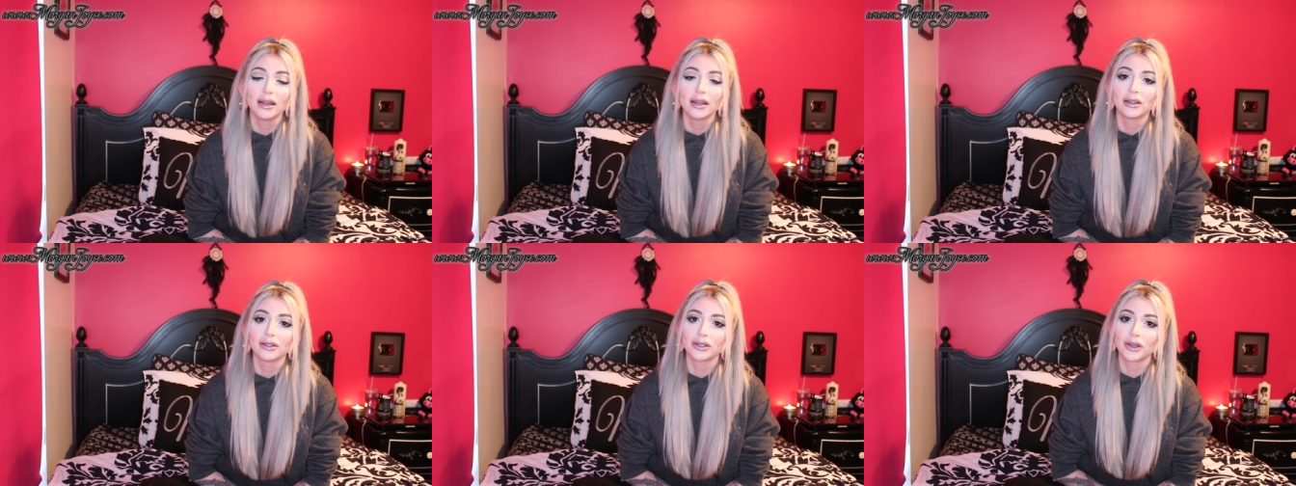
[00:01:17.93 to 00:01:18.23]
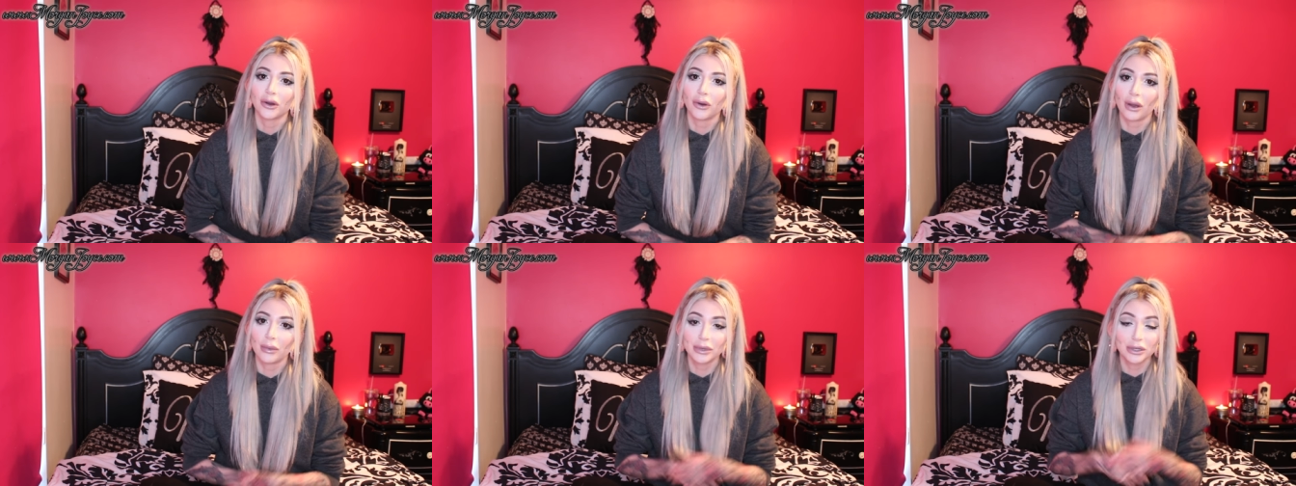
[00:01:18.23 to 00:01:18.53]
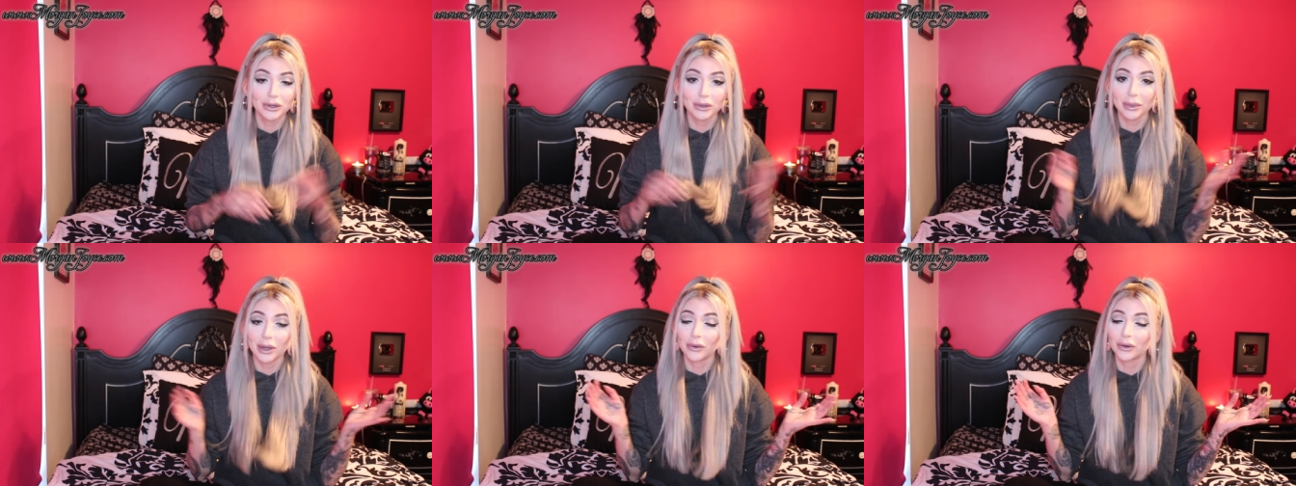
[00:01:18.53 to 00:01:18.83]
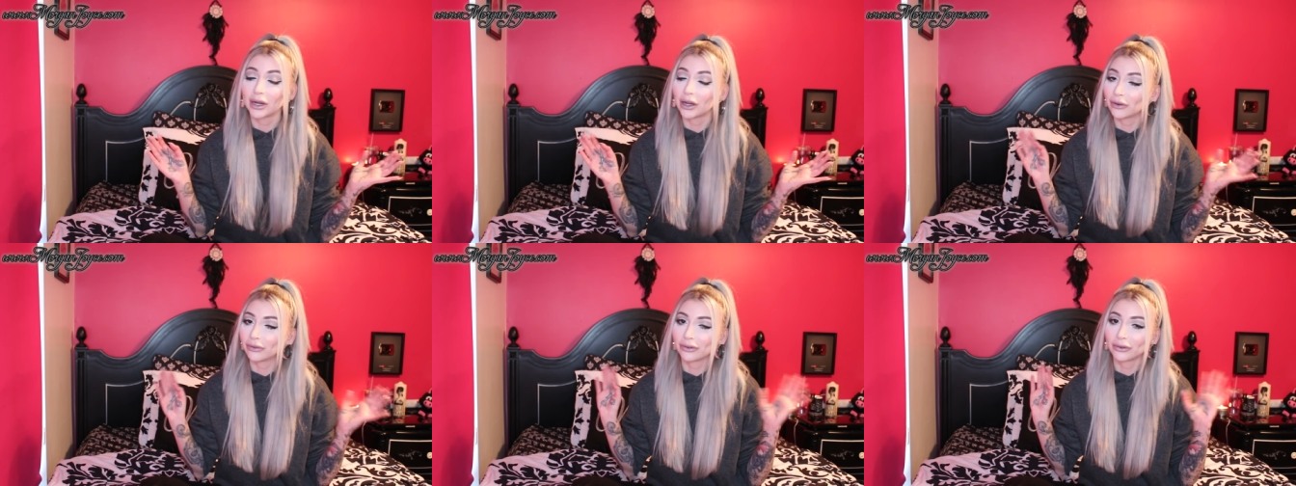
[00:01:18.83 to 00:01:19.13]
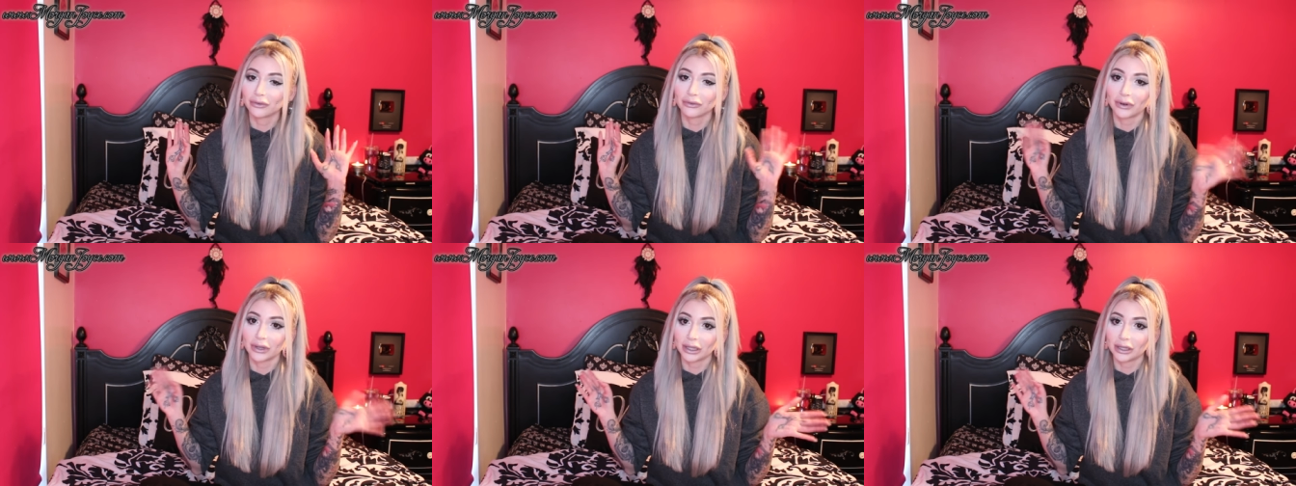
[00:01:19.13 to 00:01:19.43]
So I've been doing my own hair
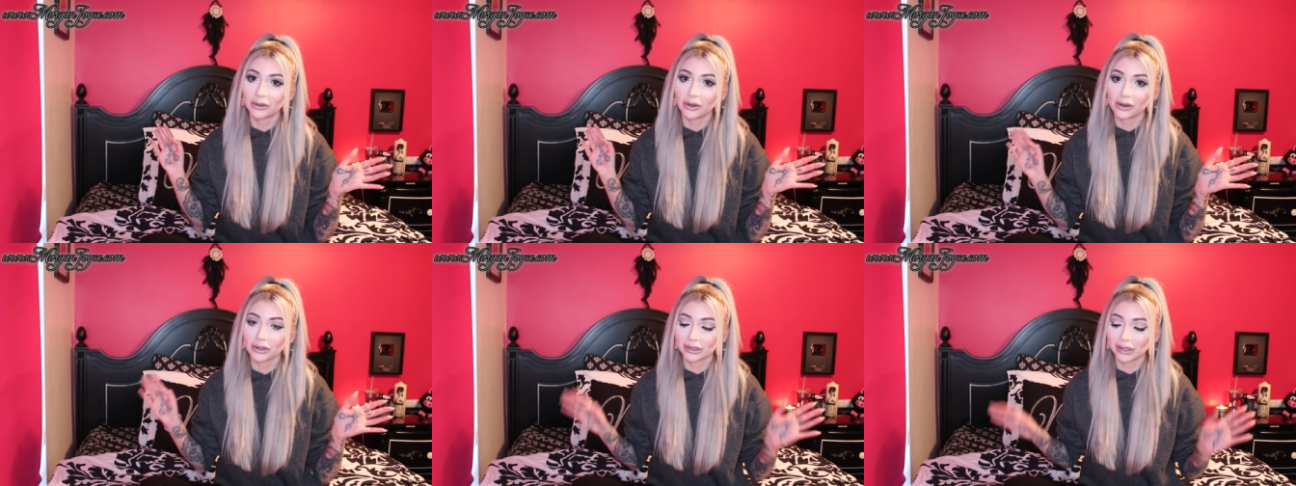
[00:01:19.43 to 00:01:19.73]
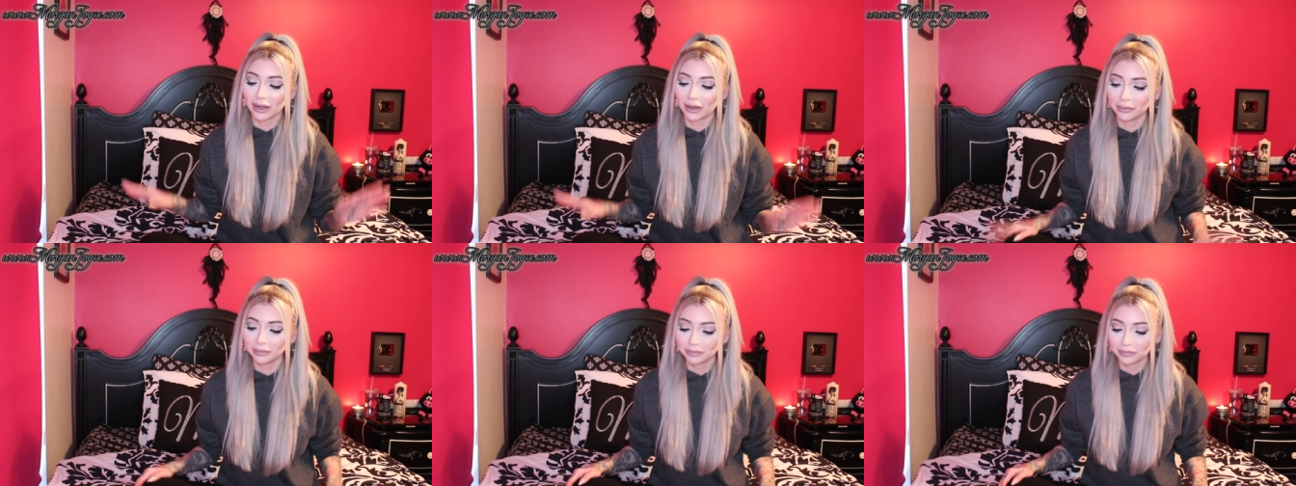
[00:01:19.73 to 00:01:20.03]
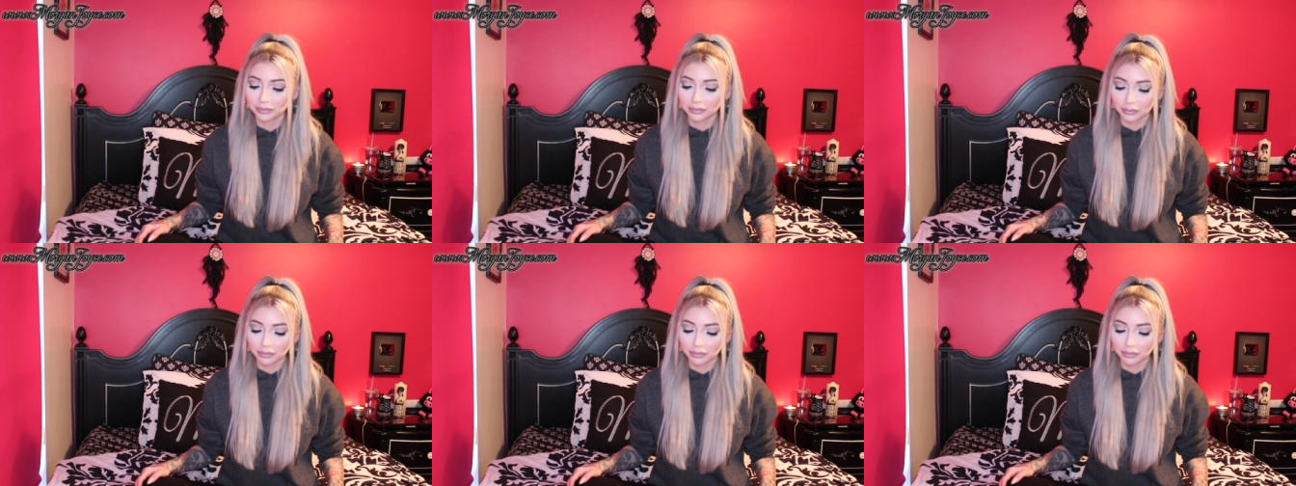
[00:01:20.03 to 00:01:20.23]
for a really long time.